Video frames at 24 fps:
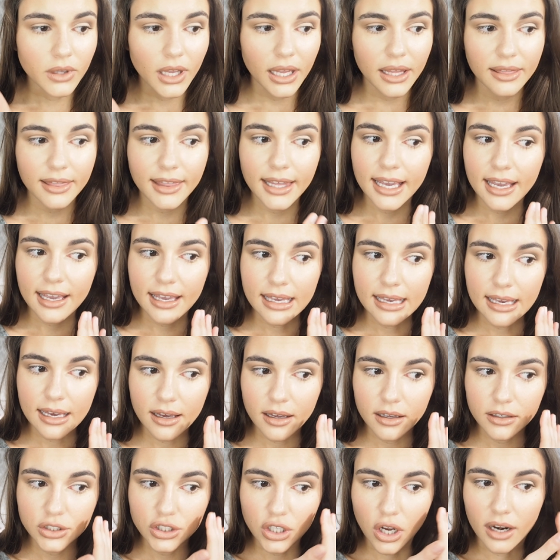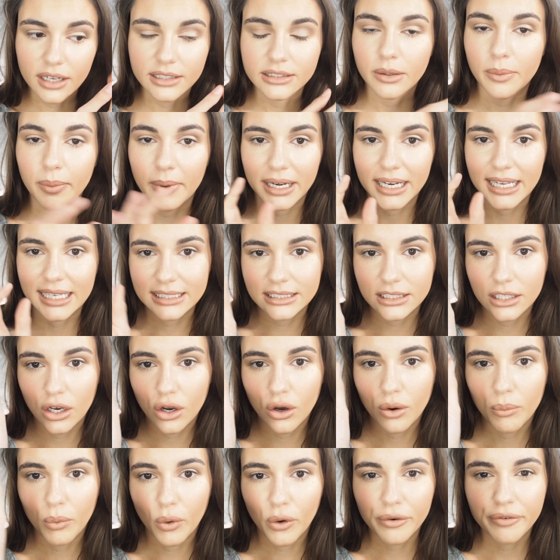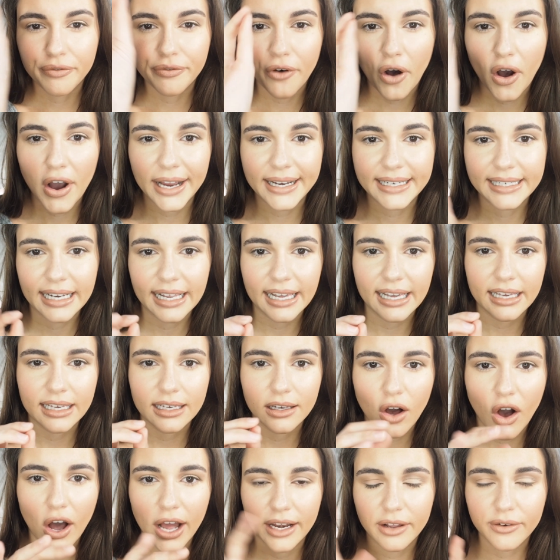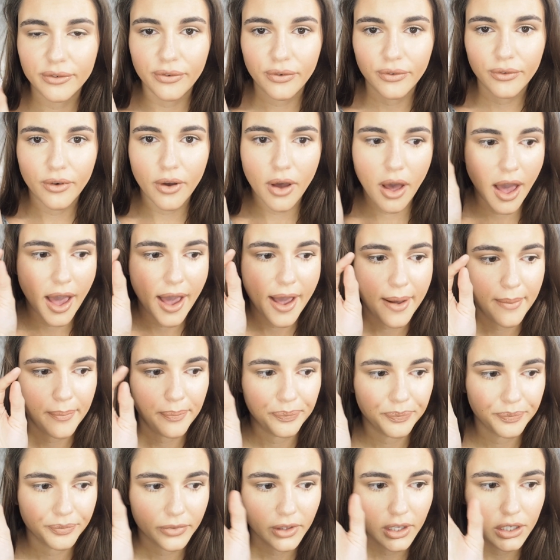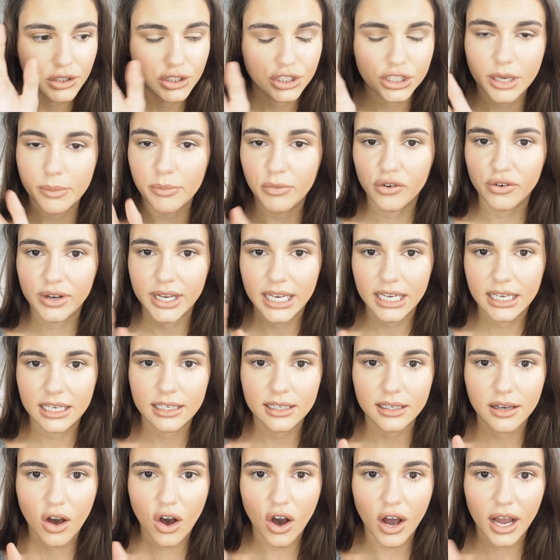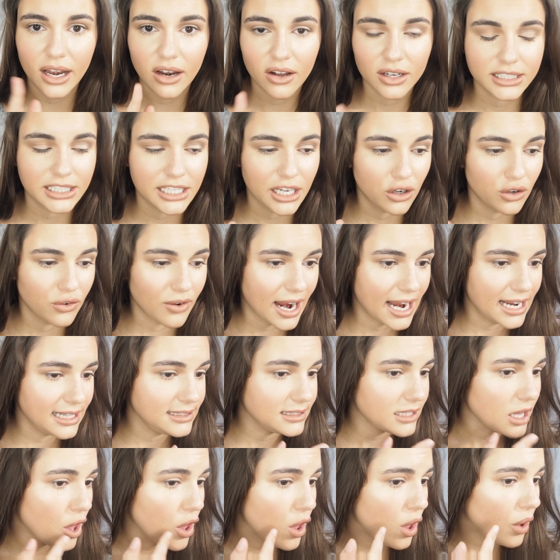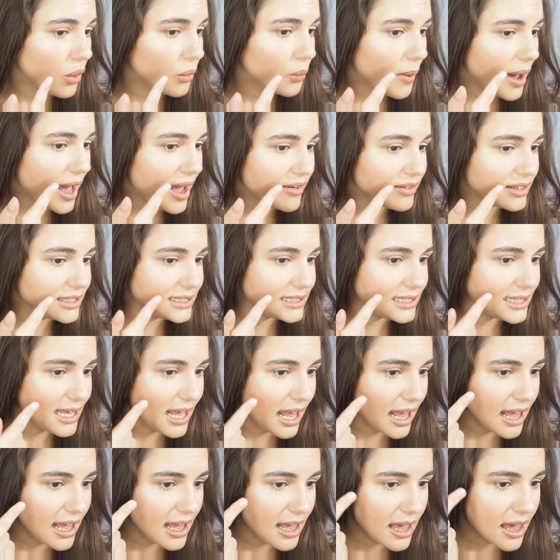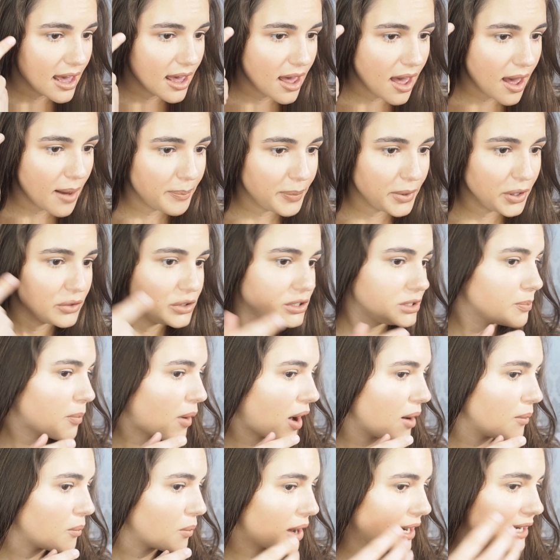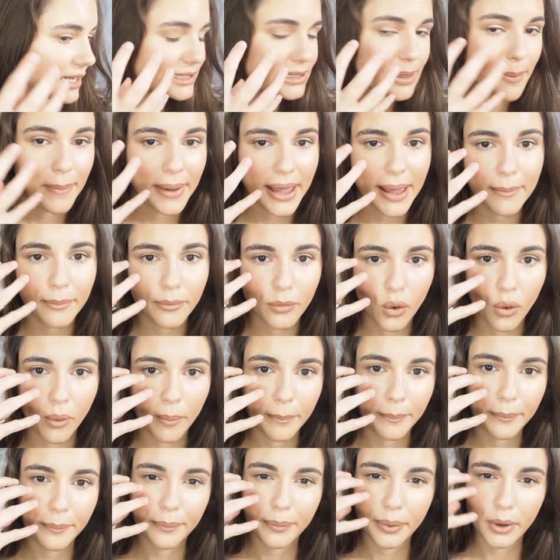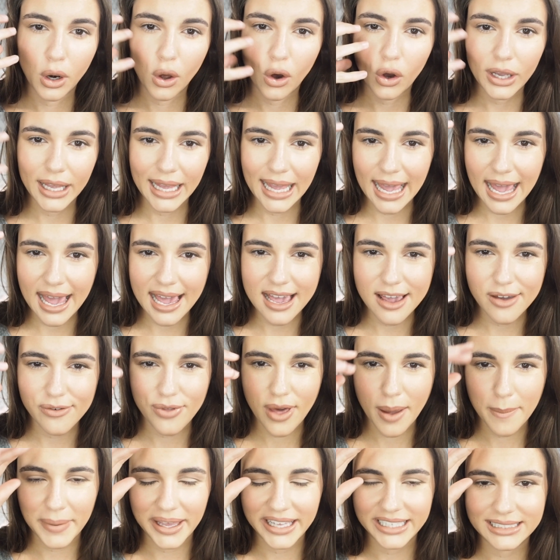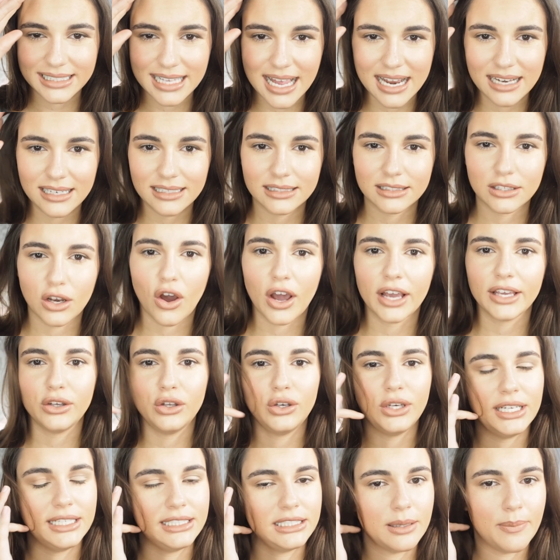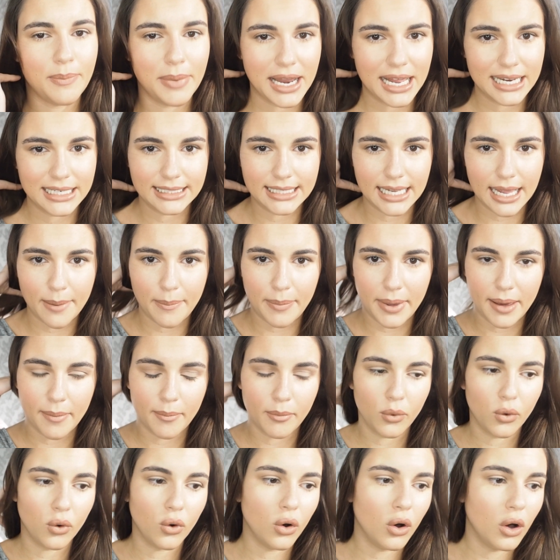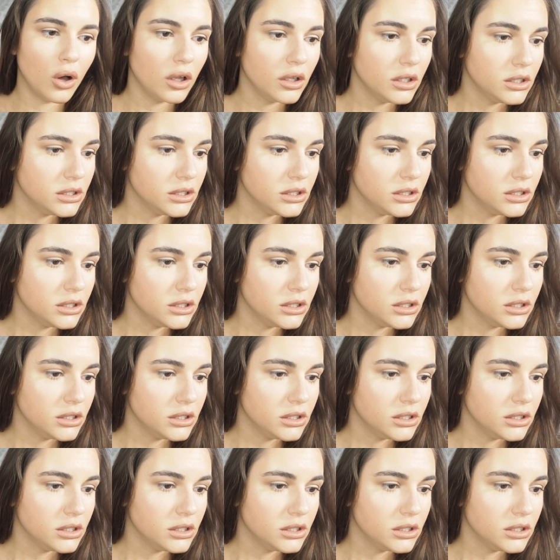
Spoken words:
the Charlotte one is a lot more finely, kind of shimmery, highlighted grains, whereas the Beauty Pie one is a bit more blocky, if that makes sense. Like, you need to blend it a bit more.